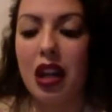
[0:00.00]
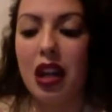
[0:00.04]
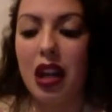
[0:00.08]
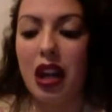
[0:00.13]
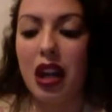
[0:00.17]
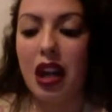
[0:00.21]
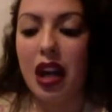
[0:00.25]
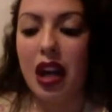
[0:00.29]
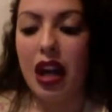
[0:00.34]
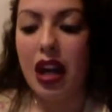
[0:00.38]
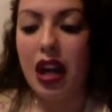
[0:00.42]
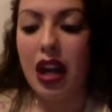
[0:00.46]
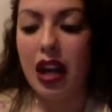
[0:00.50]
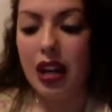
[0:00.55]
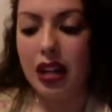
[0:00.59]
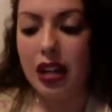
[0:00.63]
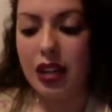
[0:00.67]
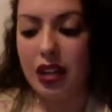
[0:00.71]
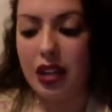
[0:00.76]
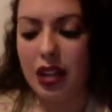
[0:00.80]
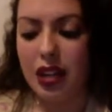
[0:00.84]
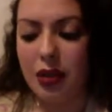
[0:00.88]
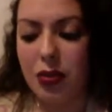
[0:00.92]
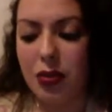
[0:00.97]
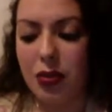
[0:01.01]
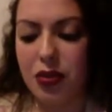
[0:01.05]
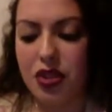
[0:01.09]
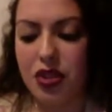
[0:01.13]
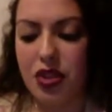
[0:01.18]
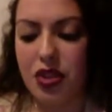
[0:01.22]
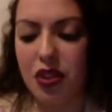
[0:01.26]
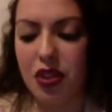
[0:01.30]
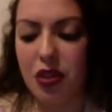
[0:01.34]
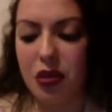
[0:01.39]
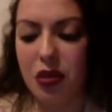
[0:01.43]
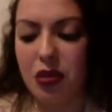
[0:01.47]
And he was
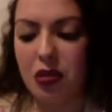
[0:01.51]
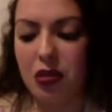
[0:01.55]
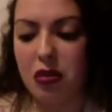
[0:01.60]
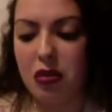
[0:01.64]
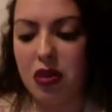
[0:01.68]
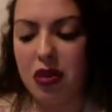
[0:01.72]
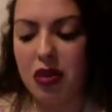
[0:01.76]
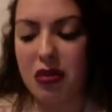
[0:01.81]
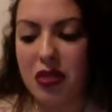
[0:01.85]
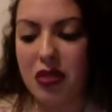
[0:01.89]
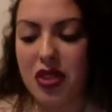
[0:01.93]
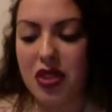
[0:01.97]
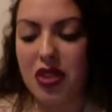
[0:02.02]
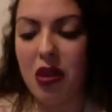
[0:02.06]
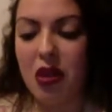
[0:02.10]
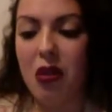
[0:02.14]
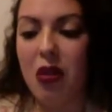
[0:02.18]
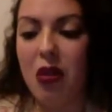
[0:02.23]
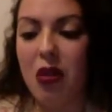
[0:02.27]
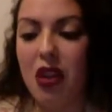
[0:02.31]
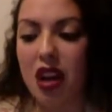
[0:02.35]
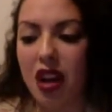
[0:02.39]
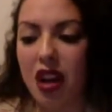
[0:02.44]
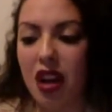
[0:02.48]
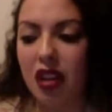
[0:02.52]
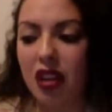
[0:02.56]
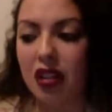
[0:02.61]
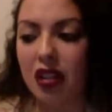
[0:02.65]
so young,